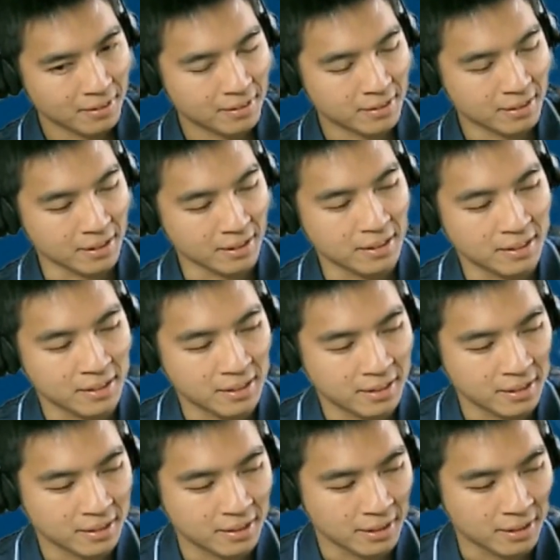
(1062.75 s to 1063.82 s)

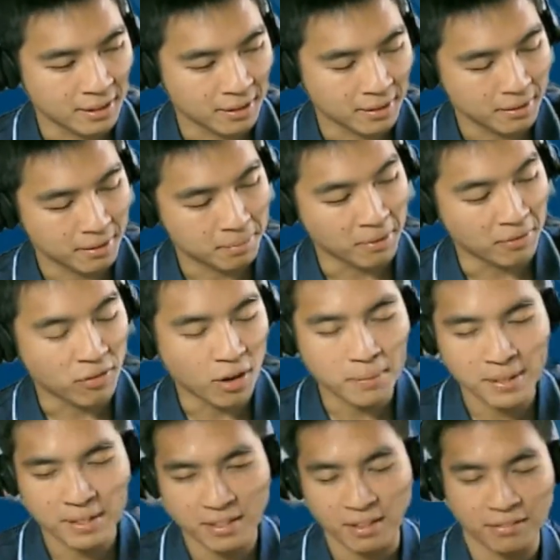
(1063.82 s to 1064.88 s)
the
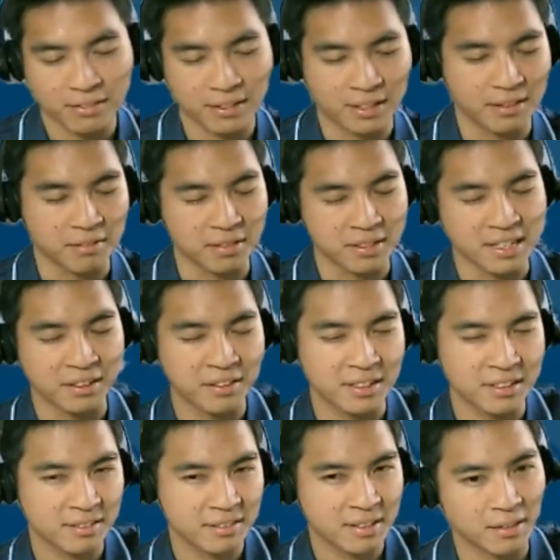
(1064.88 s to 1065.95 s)
performance of the
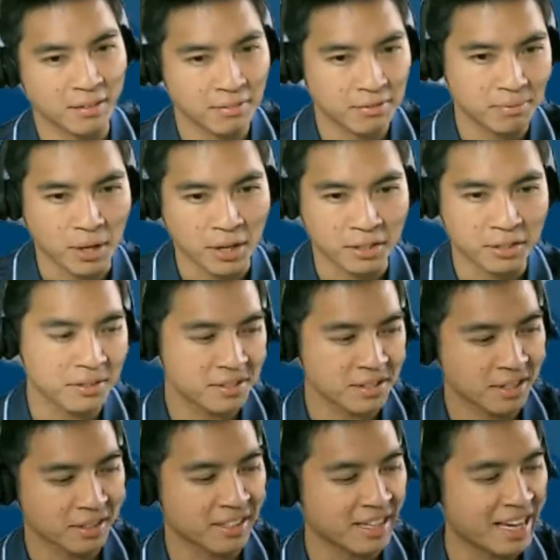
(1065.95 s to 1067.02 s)
resultant kind of model is
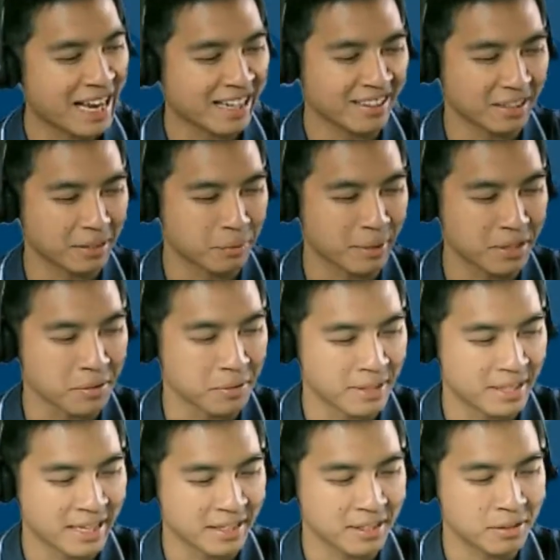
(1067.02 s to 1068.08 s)
not going to act like what you
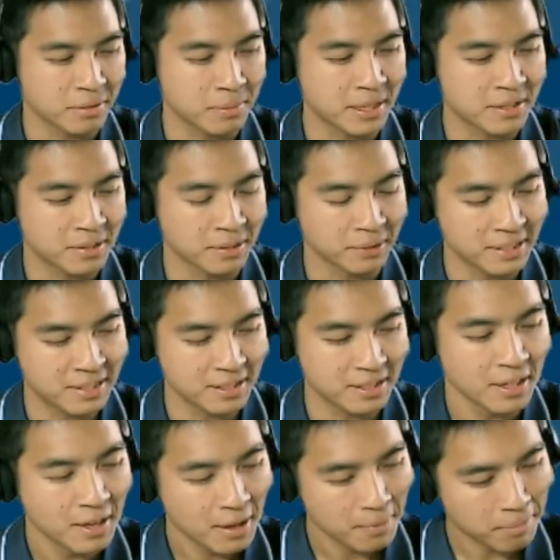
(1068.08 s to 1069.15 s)
intend it to be. So this is
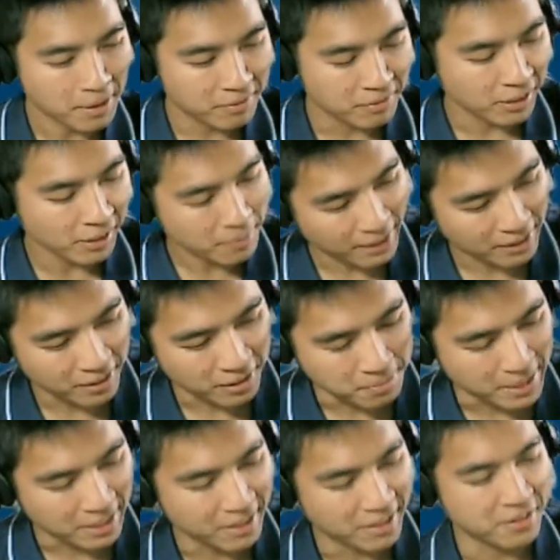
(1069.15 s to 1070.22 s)
really part of the
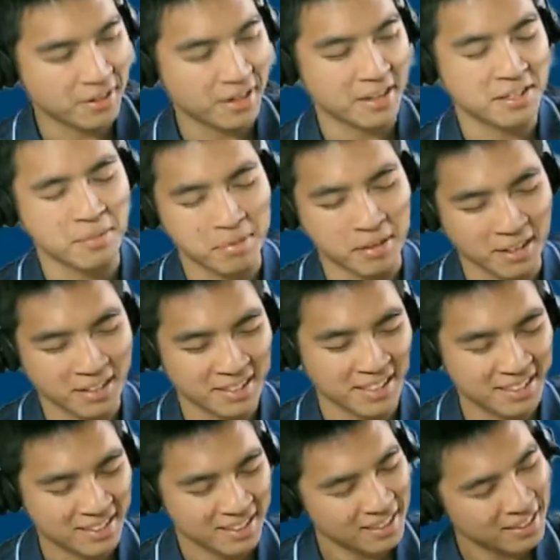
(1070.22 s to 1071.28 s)
maker education process